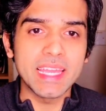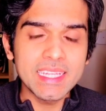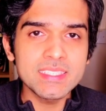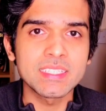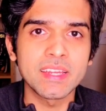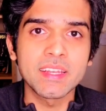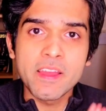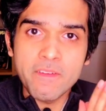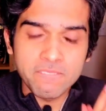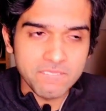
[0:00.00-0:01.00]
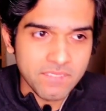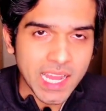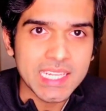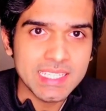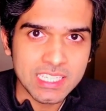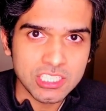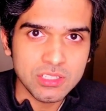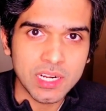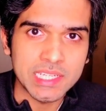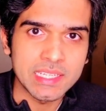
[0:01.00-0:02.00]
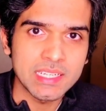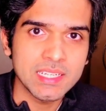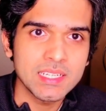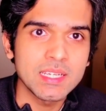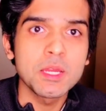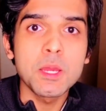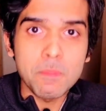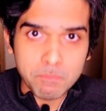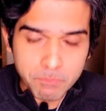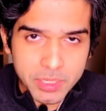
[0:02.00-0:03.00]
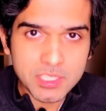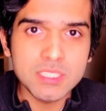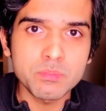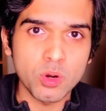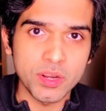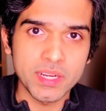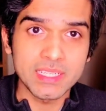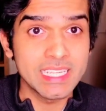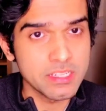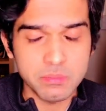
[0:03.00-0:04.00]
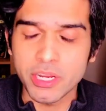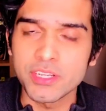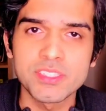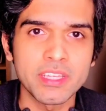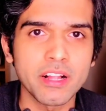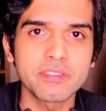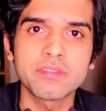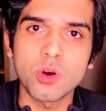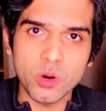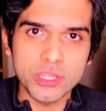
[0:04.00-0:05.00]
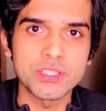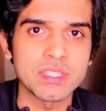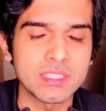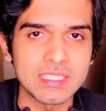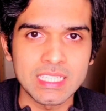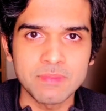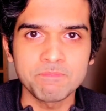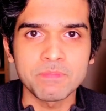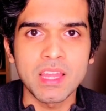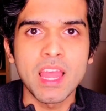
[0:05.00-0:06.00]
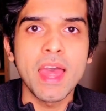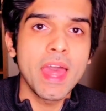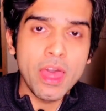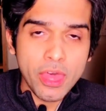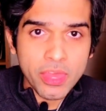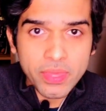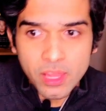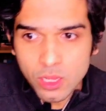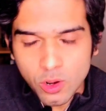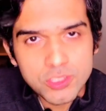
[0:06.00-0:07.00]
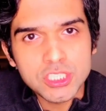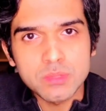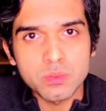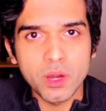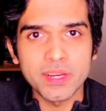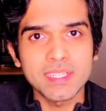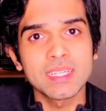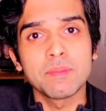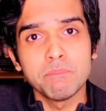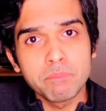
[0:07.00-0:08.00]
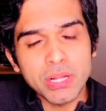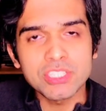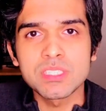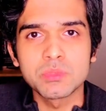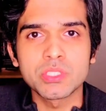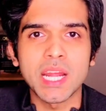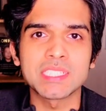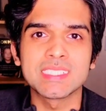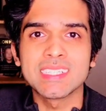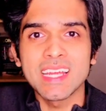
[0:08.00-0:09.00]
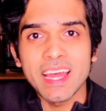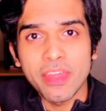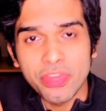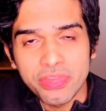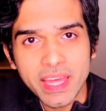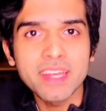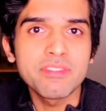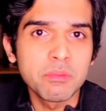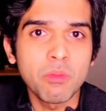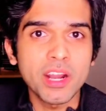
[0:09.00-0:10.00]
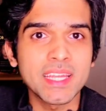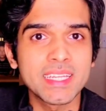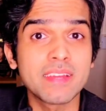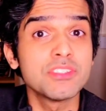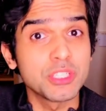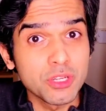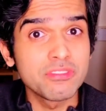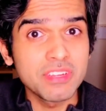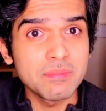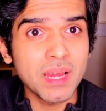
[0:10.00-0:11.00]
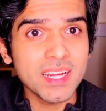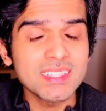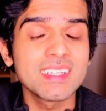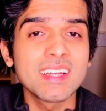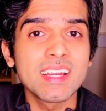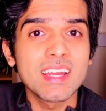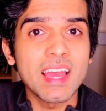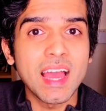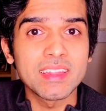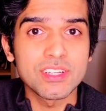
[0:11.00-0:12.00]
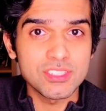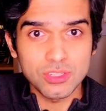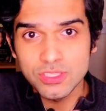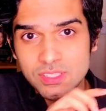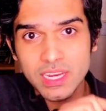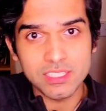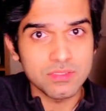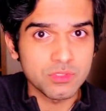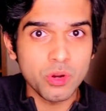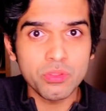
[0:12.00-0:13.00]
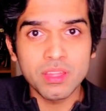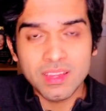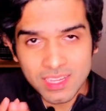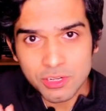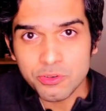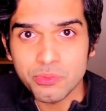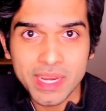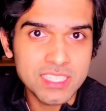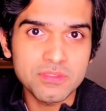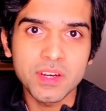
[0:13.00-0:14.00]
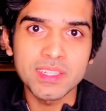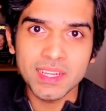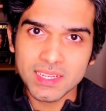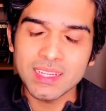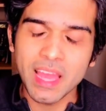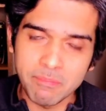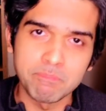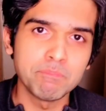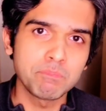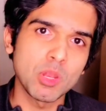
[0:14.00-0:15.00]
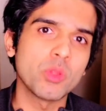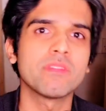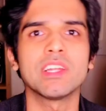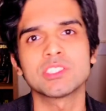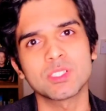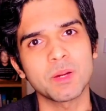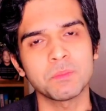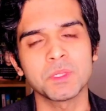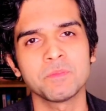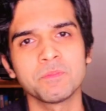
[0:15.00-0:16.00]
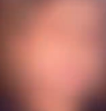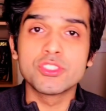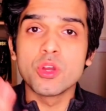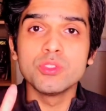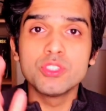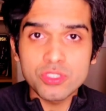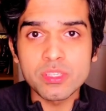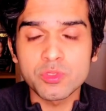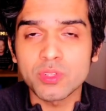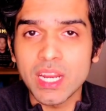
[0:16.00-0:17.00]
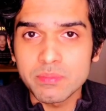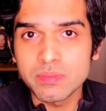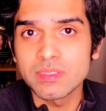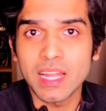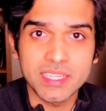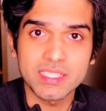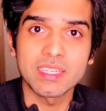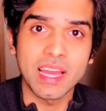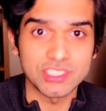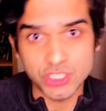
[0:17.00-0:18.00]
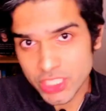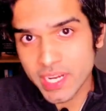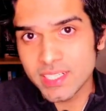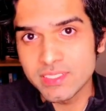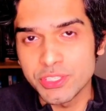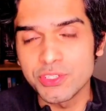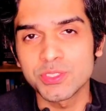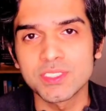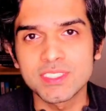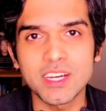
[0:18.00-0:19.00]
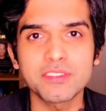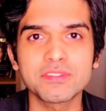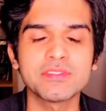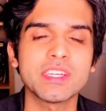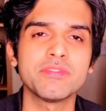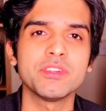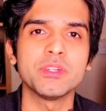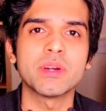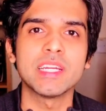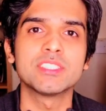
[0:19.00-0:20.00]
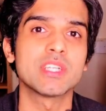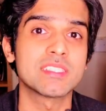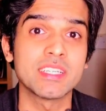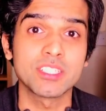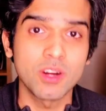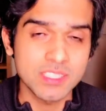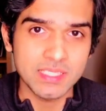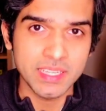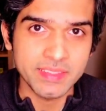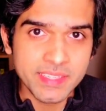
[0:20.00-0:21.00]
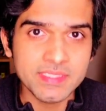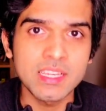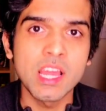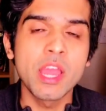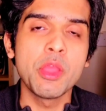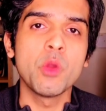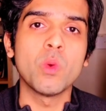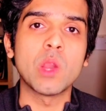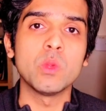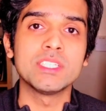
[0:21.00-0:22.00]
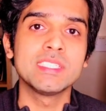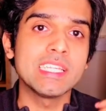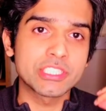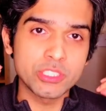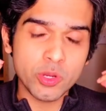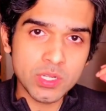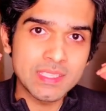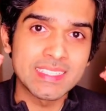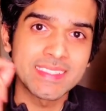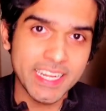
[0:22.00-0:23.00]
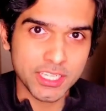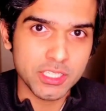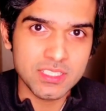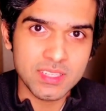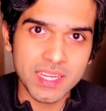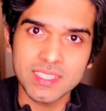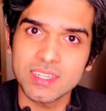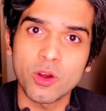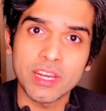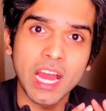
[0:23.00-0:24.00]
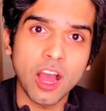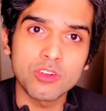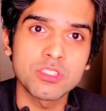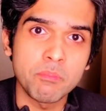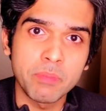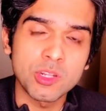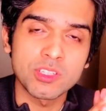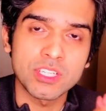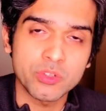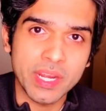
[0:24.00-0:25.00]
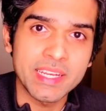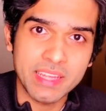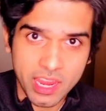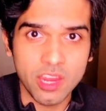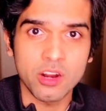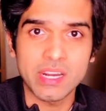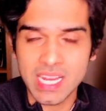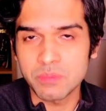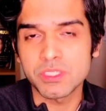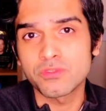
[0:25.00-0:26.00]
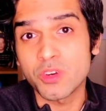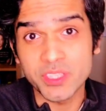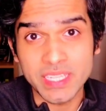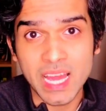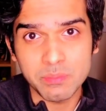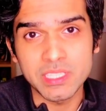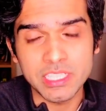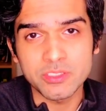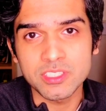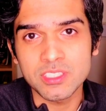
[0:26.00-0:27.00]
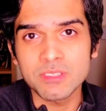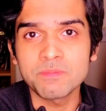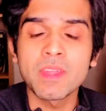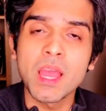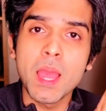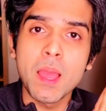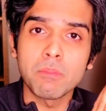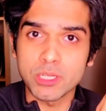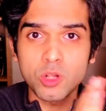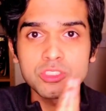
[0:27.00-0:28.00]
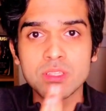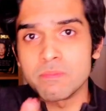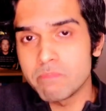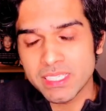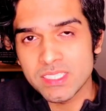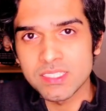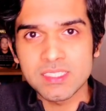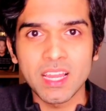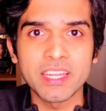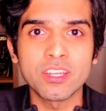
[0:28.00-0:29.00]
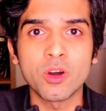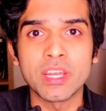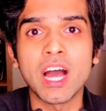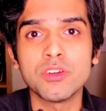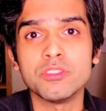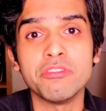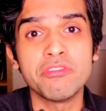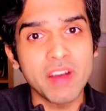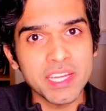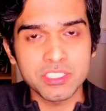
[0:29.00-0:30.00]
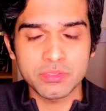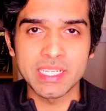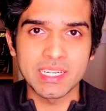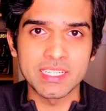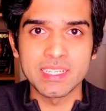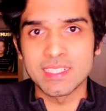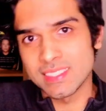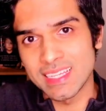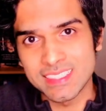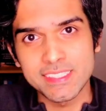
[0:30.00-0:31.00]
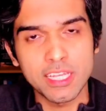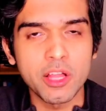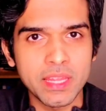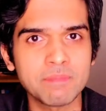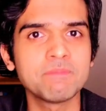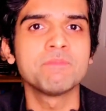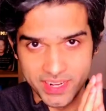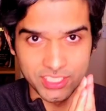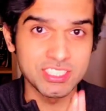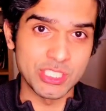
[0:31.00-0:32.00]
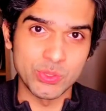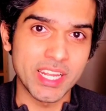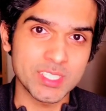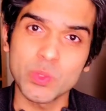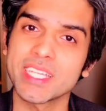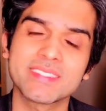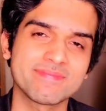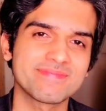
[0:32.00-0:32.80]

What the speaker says: Instead, validate your idea, build a product either by yourself or using a team, launch your product, build some traction, then if the market gives you good feedback and there's good signs of growth, raise funding and blow the venture up. So do subscribe, like and share the usual stuff if you are interested in content like this, where we teach not only the technical side on how to build great AR apps for the Apple ecosystem, but also the business side on how to find great ideas and sell them. And I'll see you next week.